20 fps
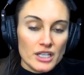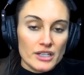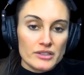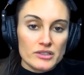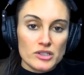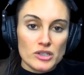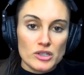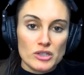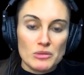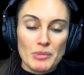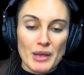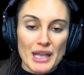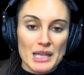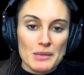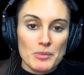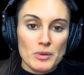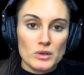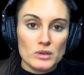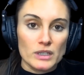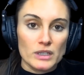2
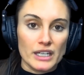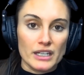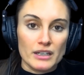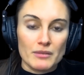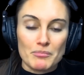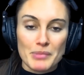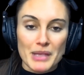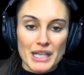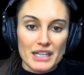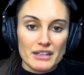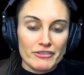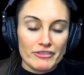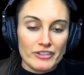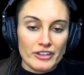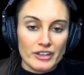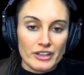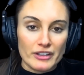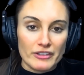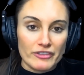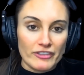people and a bit
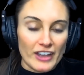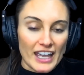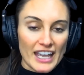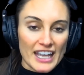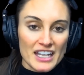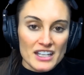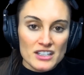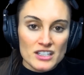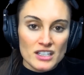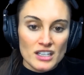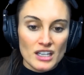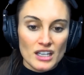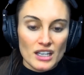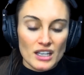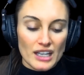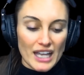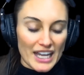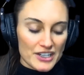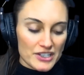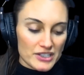for each.
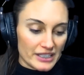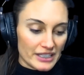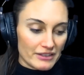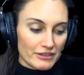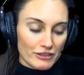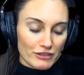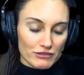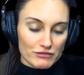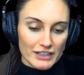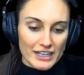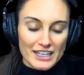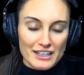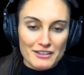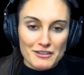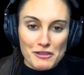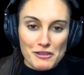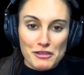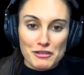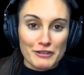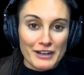Actually,
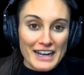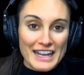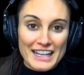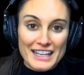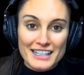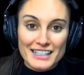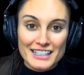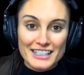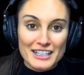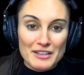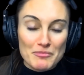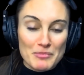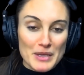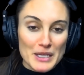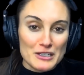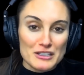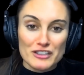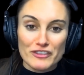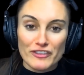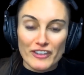three
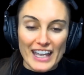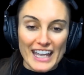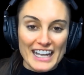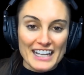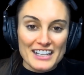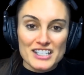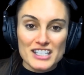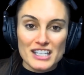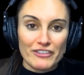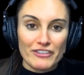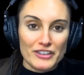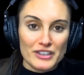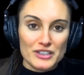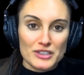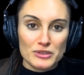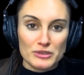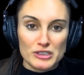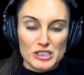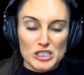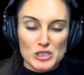bidders for each if you
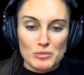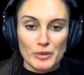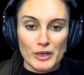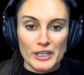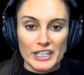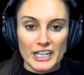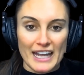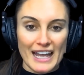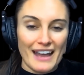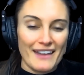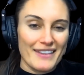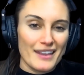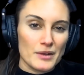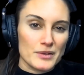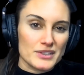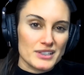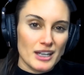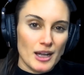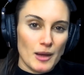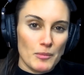sort of spread it out. There
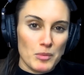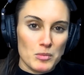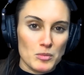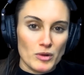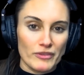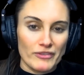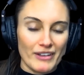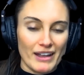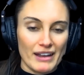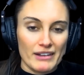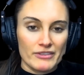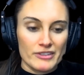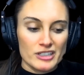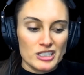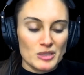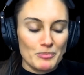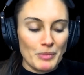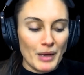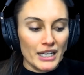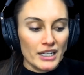was a couple more favourites.
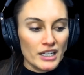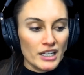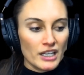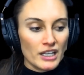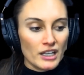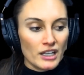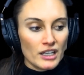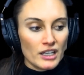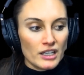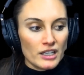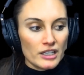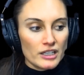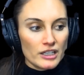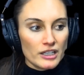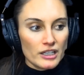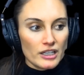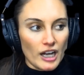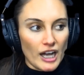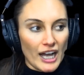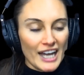But
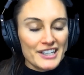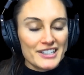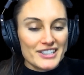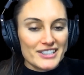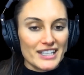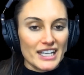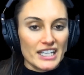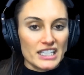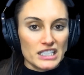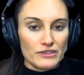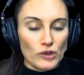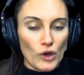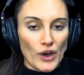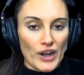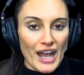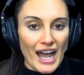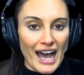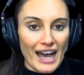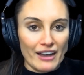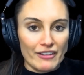I understand you've got
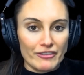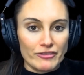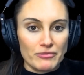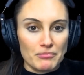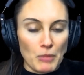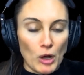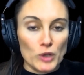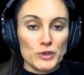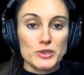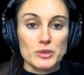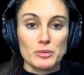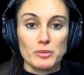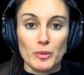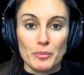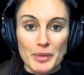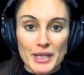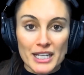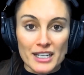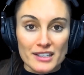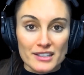to have multiple
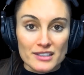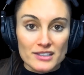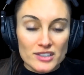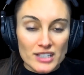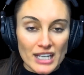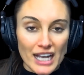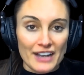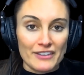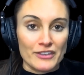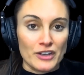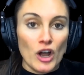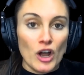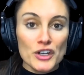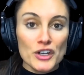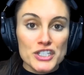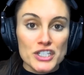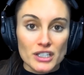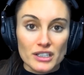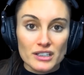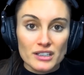bidders to have an
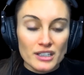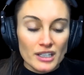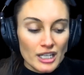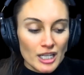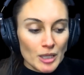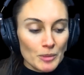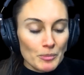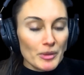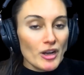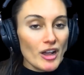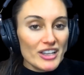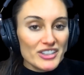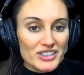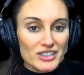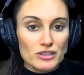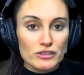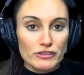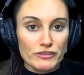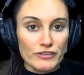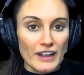auction, but I
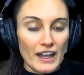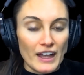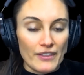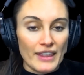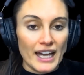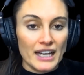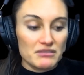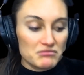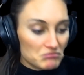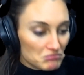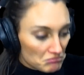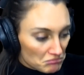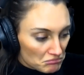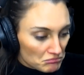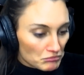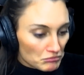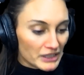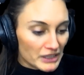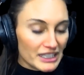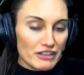still found that
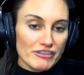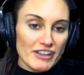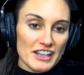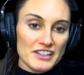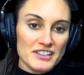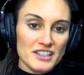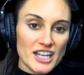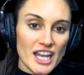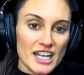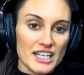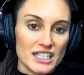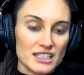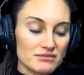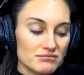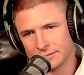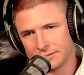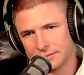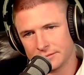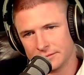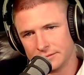really fascinating,
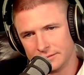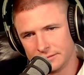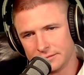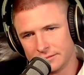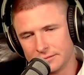Mitch.